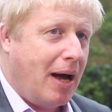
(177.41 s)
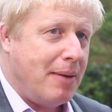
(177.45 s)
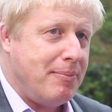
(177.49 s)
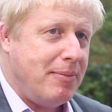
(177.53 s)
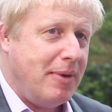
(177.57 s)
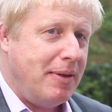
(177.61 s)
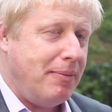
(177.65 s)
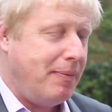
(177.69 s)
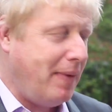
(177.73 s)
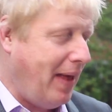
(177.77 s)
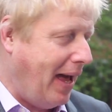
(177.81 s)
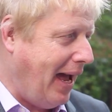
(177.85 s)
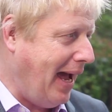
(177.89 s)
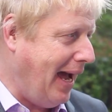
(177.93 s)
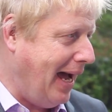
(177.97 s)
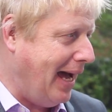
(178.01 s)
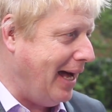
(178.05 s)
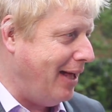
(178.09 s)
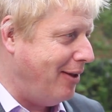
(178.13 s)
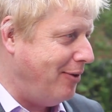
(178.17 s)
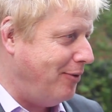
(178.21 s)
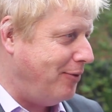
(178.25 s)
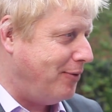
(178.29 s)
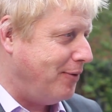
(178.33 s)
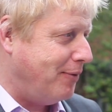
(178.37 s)
I'm in the
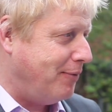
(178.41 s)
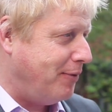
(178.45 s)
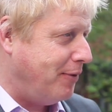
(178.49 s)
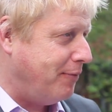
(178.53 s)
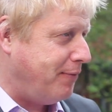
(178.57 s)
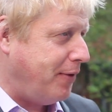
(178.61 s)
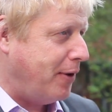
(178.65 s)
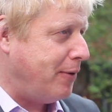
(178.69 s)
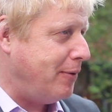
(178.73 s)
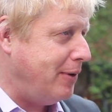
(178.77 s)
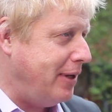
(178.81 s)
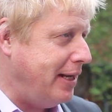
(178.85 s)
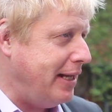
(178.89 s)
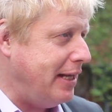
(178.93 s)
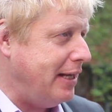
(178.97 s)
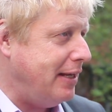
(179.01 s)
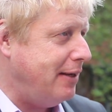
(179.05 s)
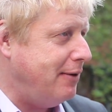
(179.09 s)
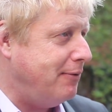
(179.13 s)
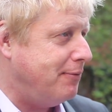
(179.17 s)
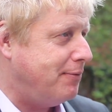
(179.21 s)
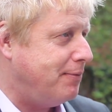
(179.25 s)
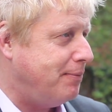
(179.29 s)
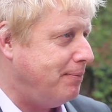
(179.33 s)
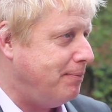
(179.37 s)
hands of the Vote
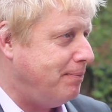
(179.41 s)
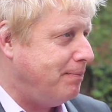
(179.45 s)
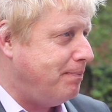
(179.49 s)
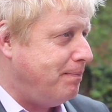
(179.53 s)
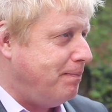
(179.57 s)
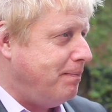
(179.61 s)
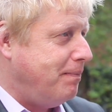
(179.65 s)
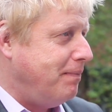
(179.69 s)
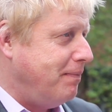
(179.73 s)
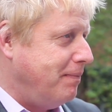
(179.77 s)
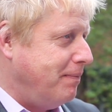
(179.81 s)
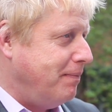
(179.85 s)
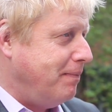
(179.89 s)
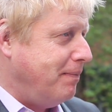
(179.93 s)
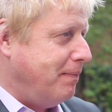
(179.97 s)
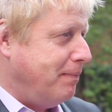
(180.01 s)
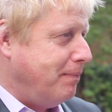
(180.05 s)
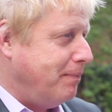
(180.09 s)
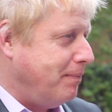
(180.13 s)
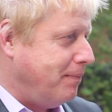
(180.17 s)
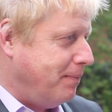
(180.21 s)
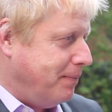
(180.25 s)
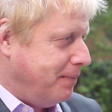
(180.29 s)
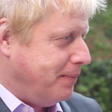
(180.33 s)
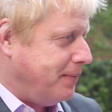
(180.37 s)
Leave
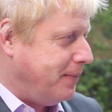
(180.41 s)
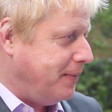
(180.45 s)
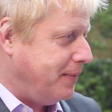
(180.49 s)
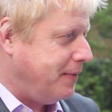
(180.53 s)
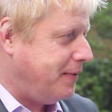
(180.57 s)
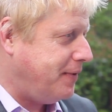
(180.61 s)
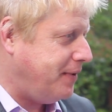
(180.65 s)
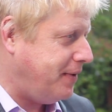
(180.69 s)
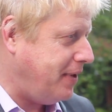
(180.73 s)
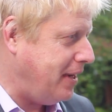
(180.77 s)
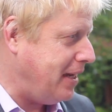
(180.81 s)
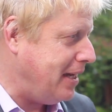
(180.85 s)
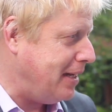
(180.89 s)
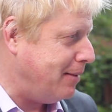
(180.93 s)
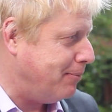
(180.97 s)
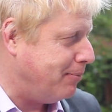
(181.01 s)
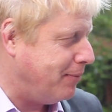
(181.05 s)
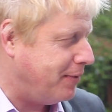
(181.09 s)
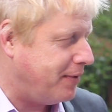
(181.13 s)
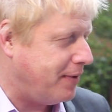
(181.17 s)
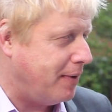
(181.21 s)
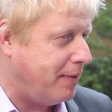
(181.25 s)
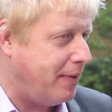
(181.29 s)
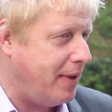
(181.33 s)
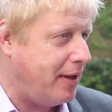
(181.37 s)
team,
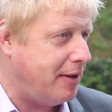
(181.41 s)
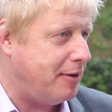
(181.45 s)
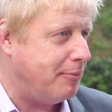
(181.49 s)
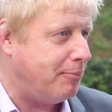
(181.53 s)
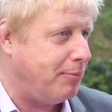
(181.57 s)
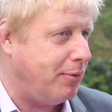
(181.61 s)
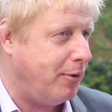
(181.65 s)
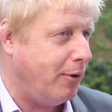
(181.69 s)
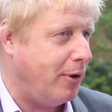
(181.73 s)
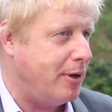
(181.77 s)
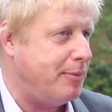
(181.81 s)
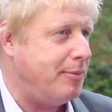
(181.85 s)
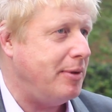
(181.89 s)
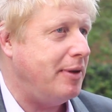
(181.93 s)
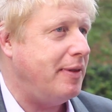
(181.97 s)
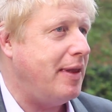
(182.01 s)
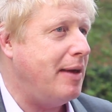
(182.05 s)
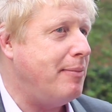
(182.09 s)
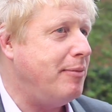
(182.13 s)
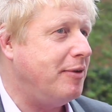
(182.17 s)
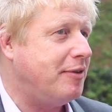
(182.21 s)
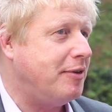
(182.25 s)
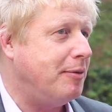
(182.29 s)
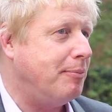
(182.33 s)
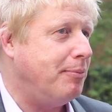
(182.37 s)
so they deploy
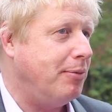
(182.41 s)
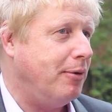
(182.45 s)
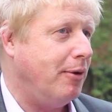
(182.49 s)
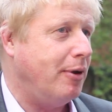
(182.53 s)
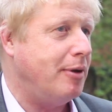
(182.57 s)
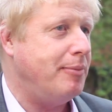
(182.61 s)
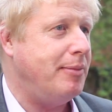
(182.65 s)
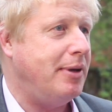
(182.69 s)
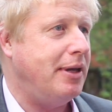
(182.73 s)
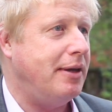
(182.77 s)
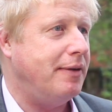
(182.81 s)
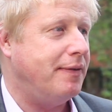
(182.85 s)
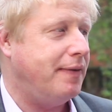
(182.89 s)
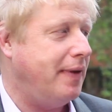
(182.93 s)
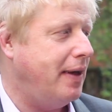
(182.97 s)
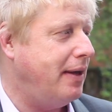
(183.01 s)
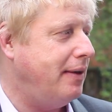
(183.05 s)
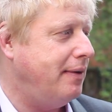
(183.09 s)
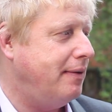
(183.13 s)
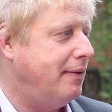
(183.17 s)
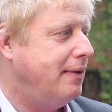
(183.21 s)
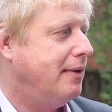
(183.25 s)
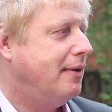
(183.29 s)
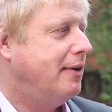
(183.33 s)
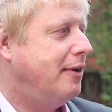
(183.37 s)
me. They must deploy me as
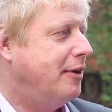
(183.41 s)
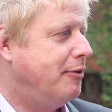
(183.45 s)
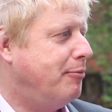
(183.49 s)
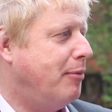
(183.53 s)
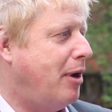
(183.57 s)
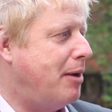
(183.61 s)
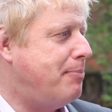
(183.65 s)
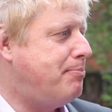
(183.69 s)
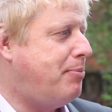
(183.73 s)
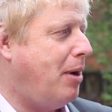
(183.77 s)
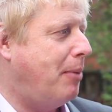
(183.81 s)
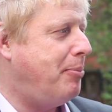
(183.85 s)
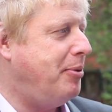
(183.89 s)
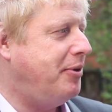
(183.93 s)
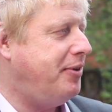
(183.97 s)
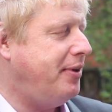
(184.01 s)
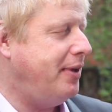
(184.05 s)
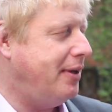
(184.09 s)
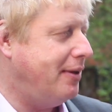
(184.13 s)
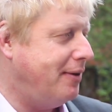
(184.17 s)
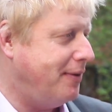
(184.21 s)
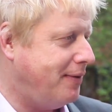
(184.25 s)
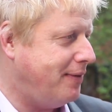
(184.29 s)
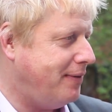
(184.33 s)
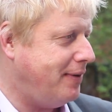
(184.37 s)
my
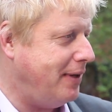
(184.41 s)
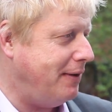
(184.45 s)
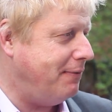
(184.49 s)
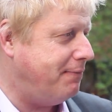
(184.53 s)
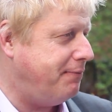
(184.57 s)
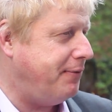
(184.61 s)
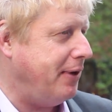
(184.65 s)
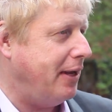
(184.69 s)
puppeteers see